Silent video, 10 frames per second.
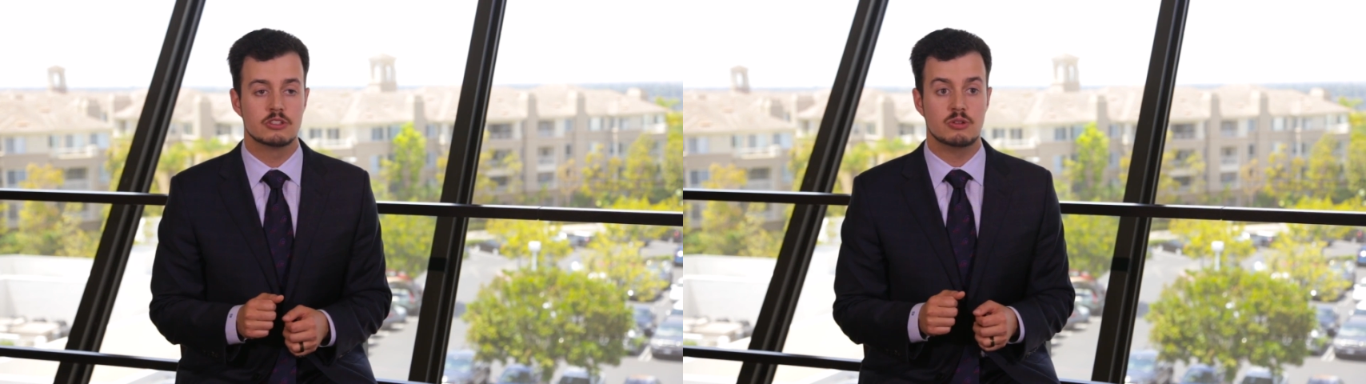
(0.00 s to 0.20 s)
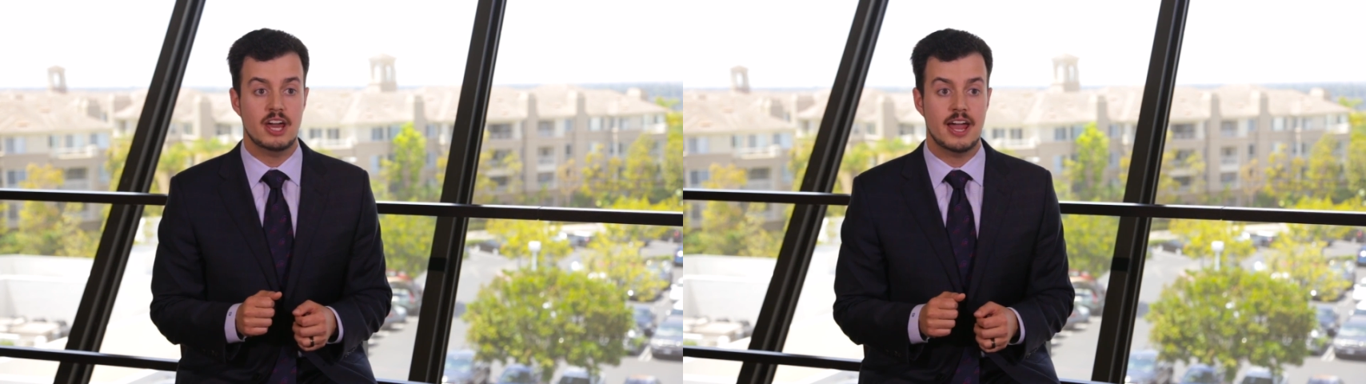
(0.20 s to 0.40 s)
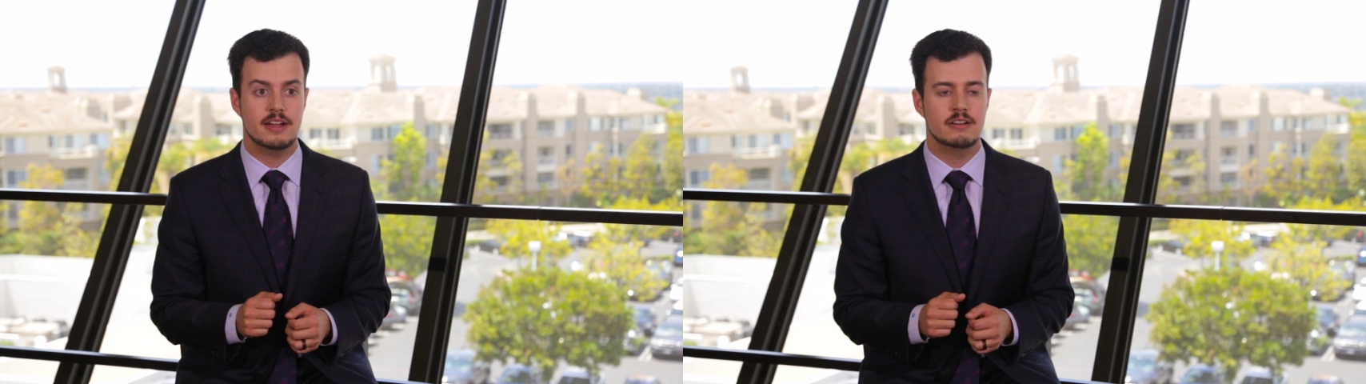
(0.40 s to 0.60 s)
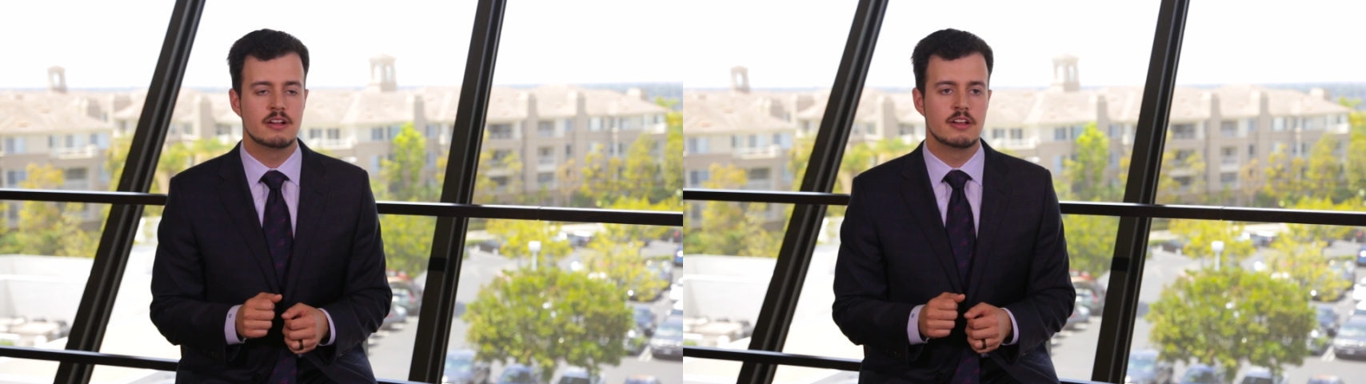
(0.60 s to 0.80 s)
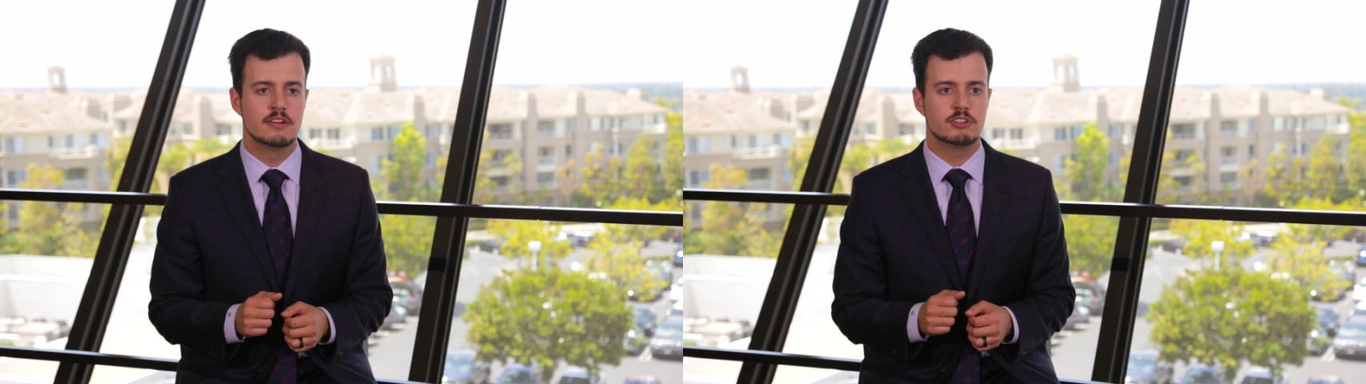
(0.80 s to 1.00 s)
Today,
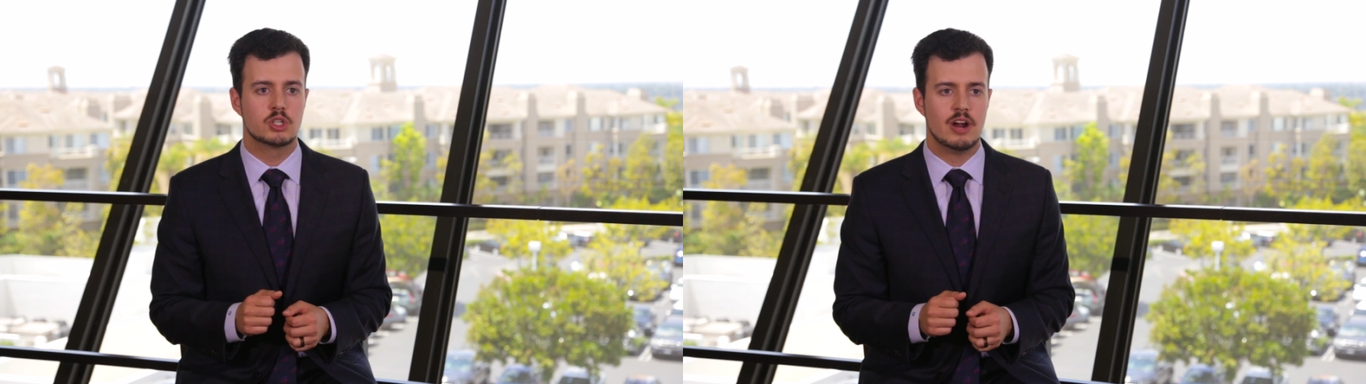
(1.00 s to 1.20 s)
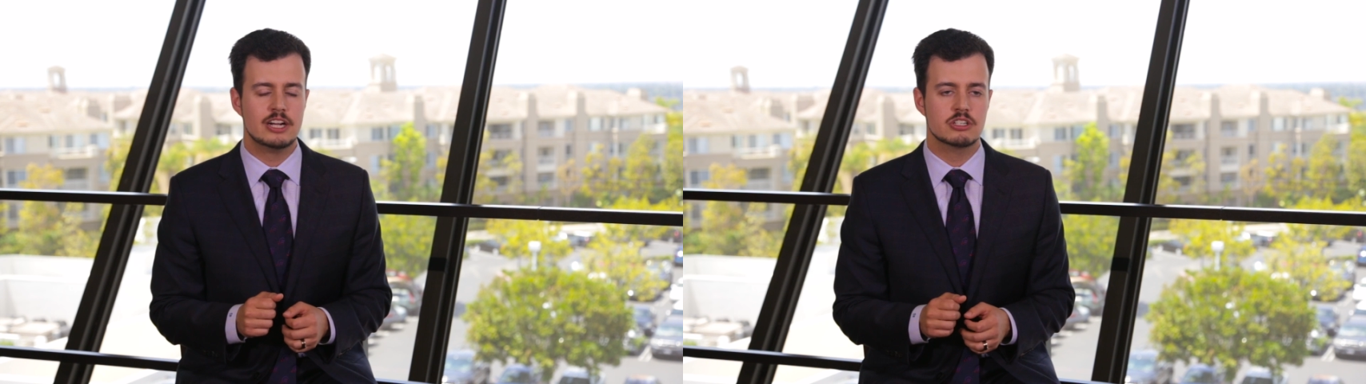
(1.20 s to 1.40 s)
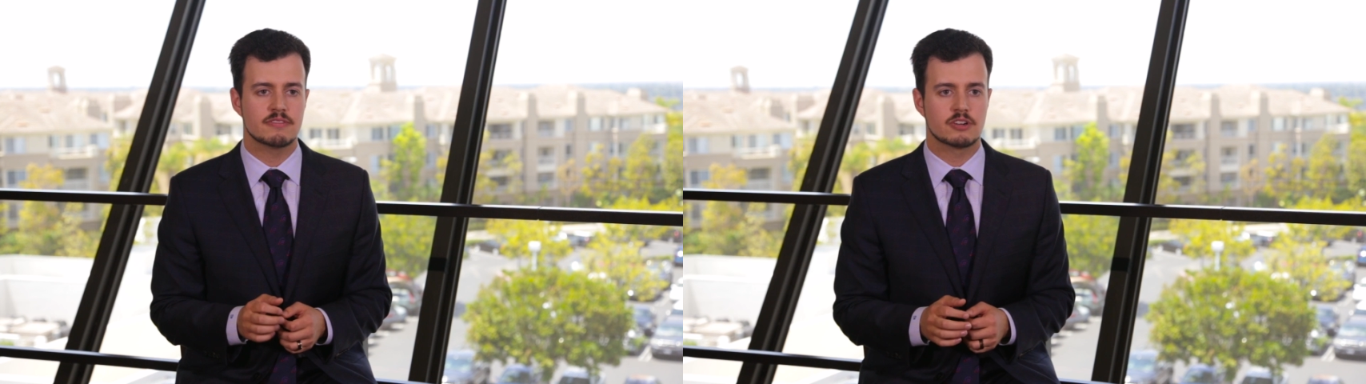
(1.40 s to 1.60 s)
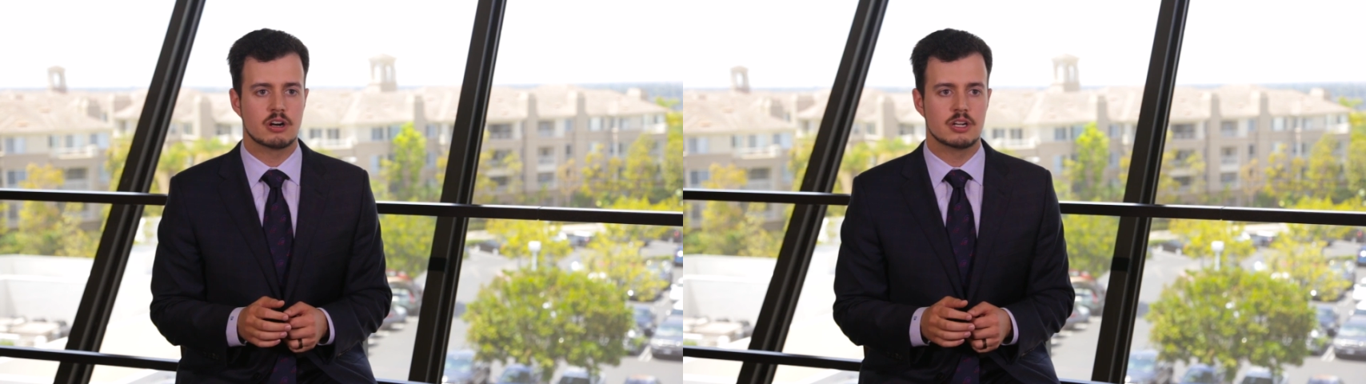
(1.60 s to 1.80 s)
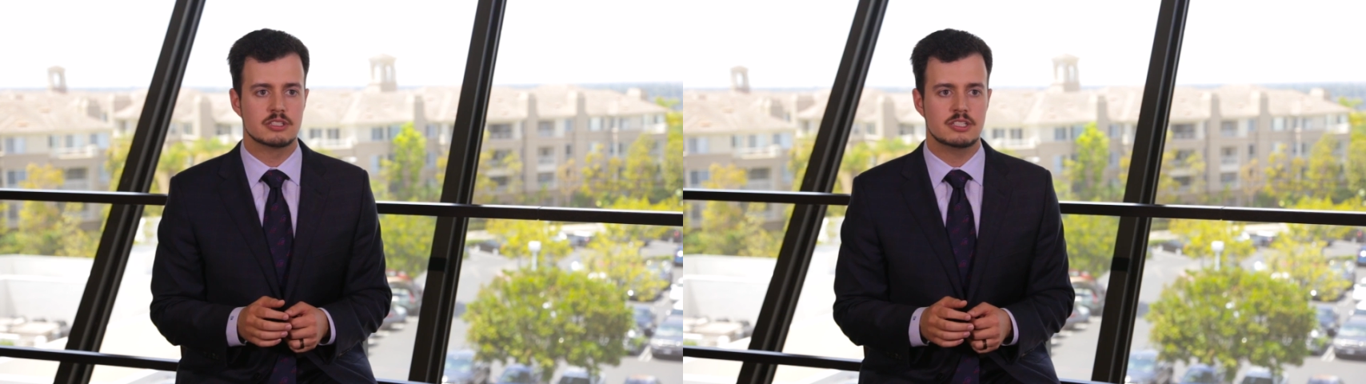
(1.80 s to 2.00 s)
the direction of
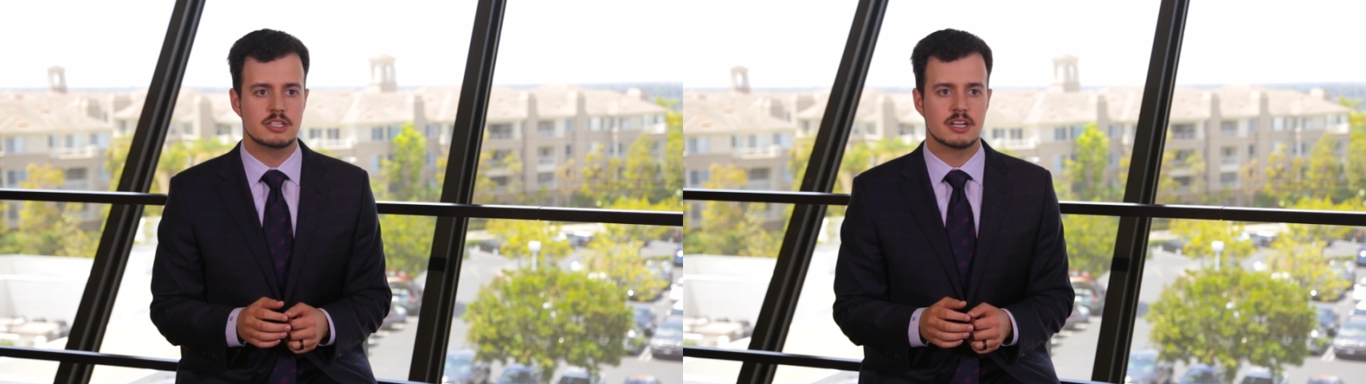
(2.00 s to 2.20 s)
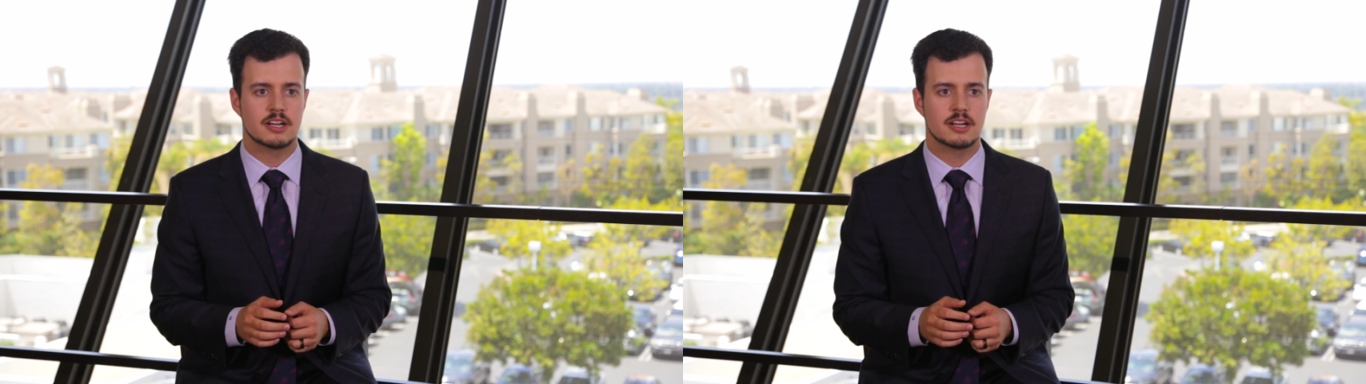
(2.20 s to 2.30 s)
currencies